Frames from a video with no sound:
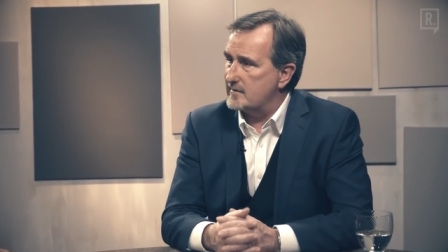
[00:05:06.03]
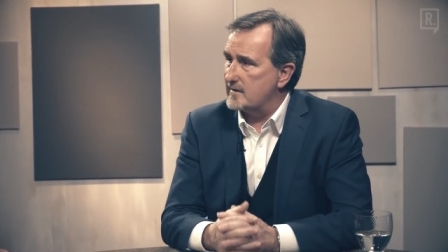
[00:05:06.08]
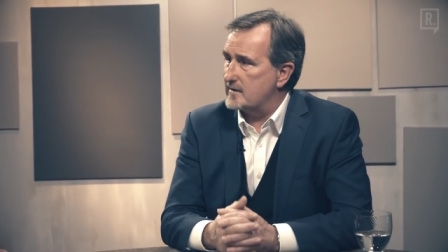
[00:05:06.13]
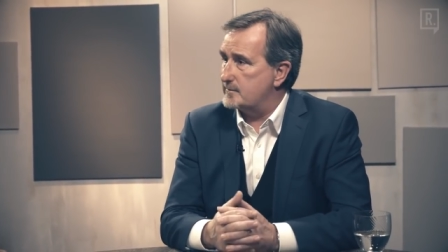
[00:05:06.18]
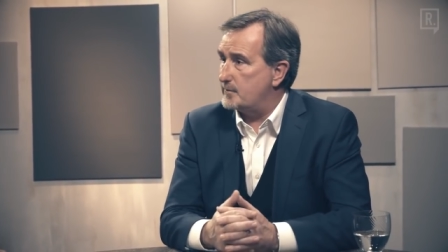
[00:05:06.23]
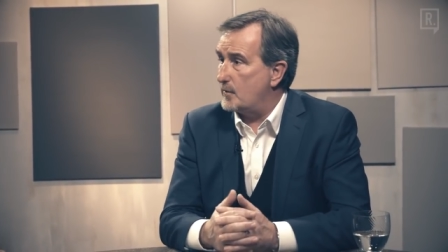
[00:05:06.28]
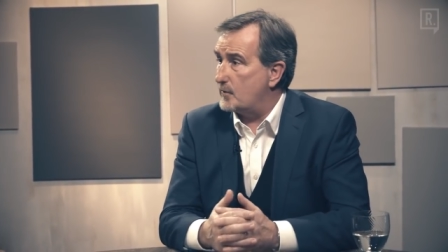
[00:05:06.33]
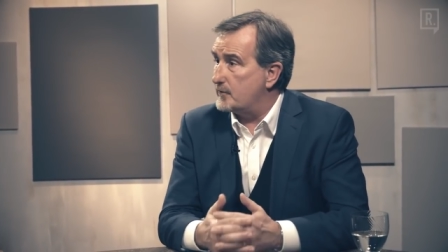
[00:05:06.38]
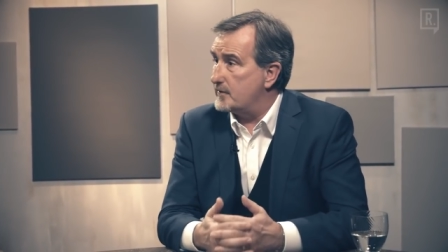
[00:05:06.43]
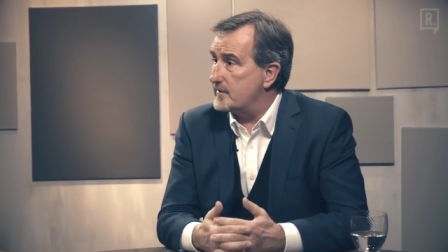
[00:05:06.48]
and
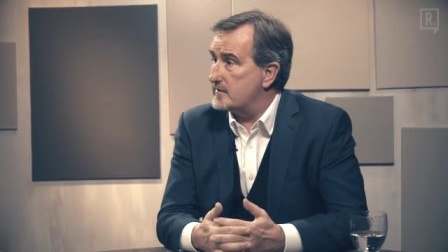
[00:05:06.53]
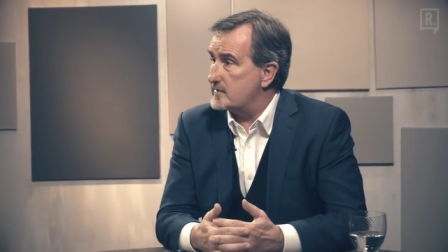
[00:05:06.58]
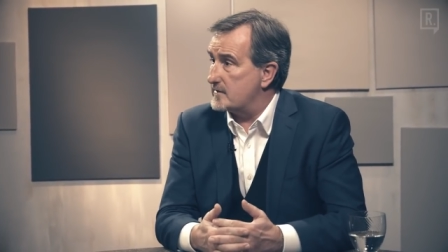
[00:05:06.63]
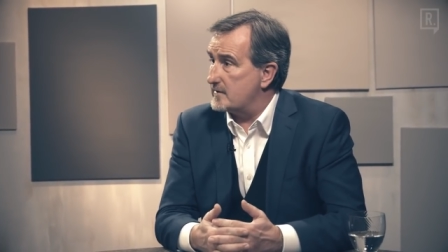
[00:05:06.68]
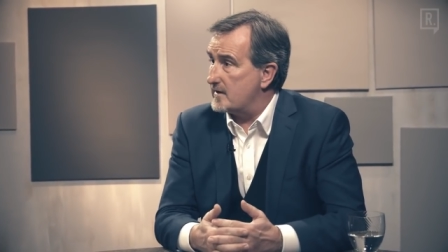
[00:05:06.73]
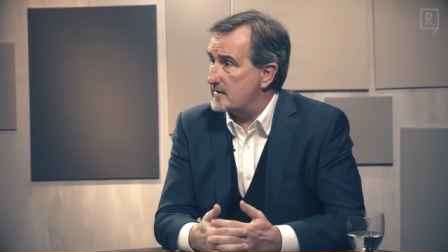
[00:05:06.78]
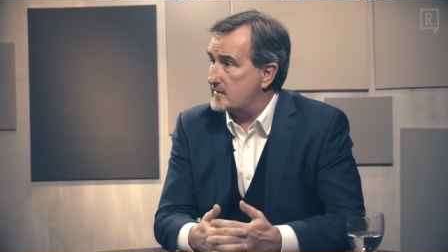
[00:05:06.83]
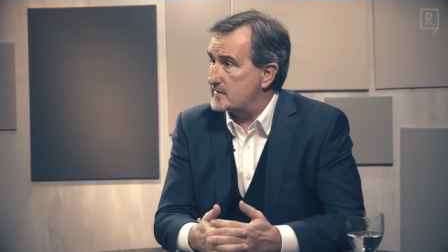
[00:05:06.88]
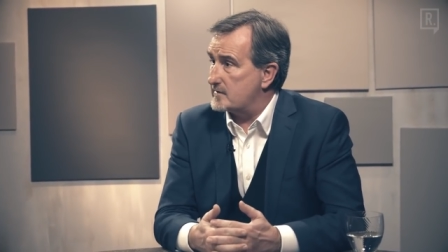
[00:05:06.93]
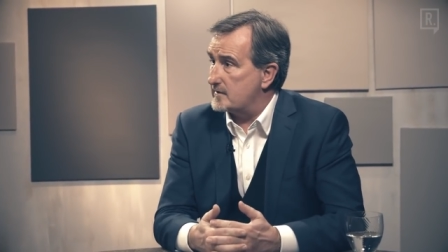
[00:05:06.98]
that's both
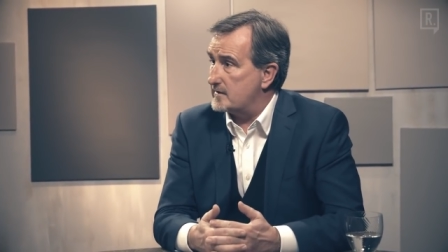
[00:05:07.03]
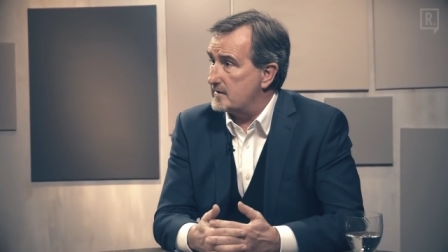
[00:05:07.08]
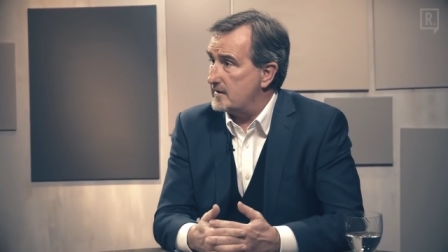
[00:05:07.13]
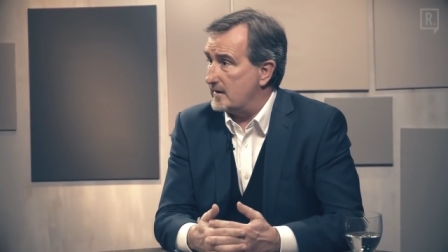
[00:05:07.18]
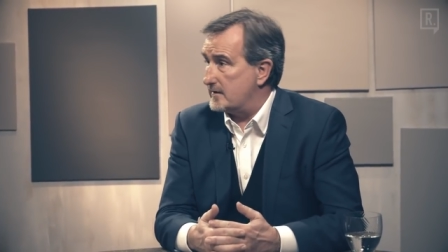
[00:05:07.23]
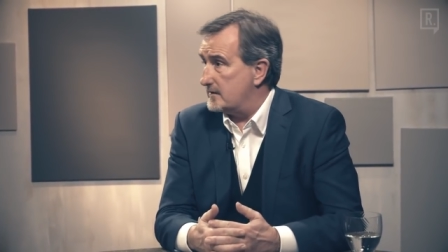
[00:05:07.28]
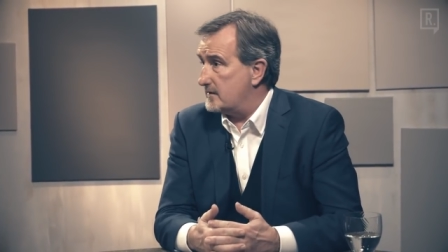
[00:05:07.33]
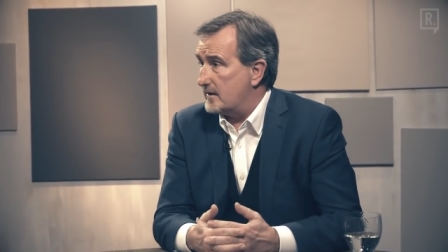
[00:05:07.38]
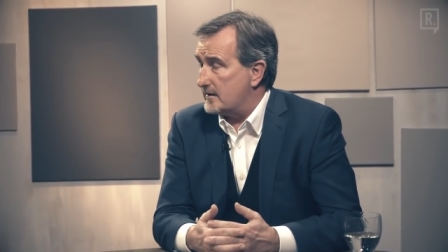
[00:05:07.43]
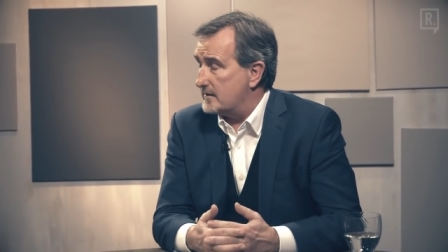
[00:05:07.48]
internationally
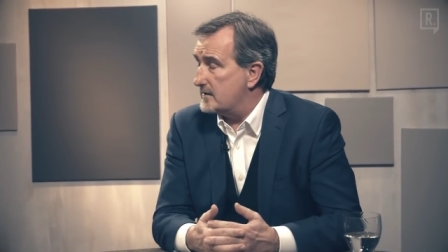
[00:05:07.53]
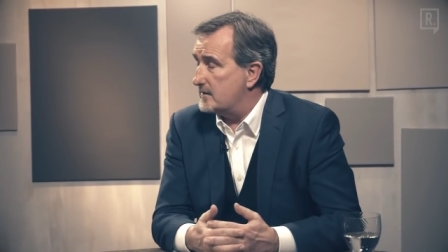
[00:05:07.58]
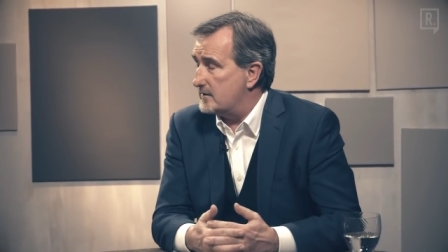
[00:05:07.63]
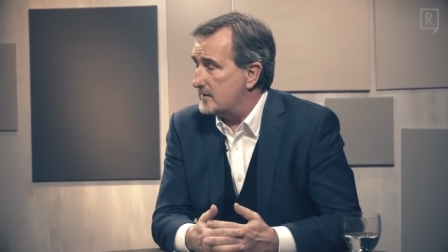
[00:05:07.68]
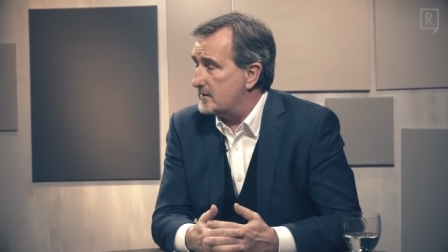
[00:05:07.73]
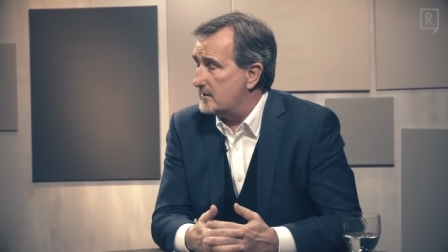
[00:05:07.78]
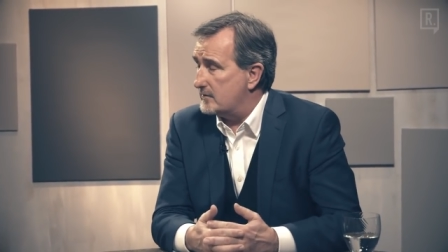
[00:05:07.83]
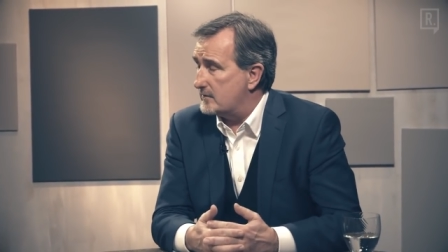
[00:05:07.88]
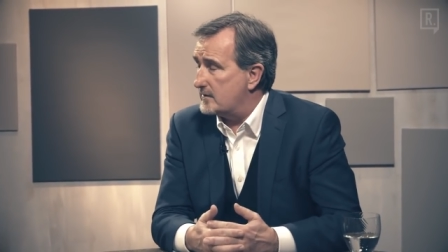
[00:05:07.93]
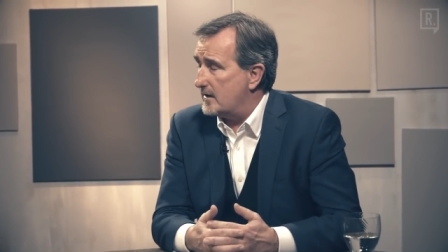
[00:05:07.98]
and in
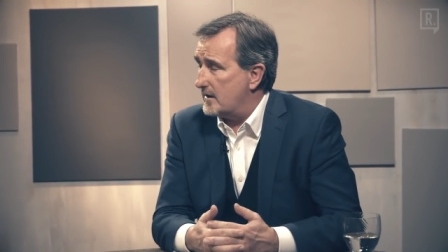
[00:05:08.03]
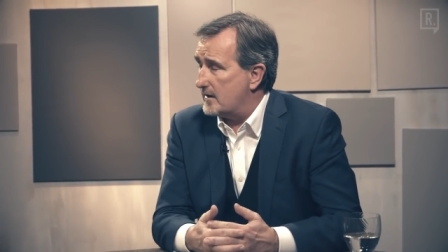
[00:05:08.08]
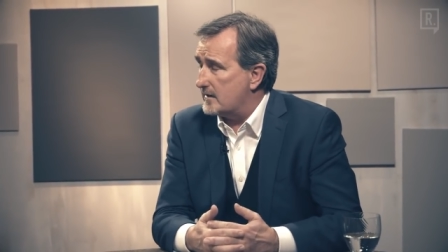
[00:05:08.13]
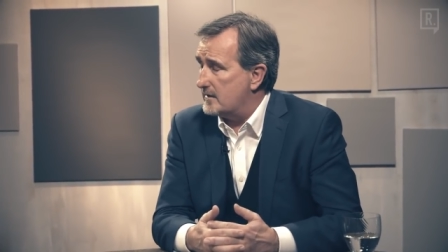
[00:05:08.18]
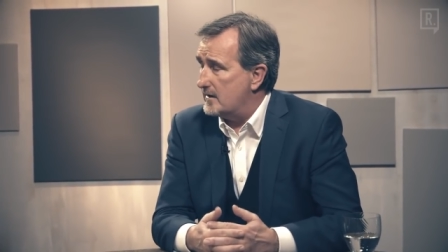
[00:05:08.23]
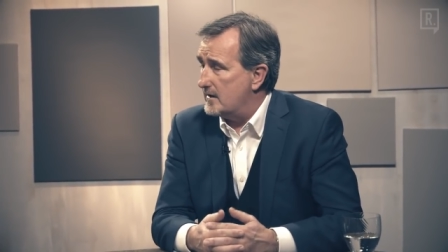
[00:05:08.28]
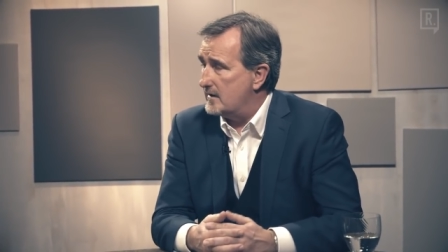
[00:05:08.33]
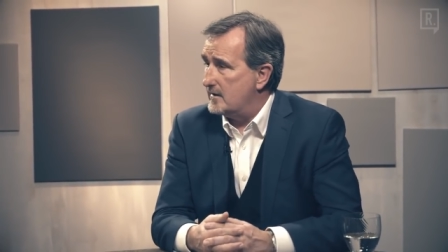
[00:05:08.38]
the UK.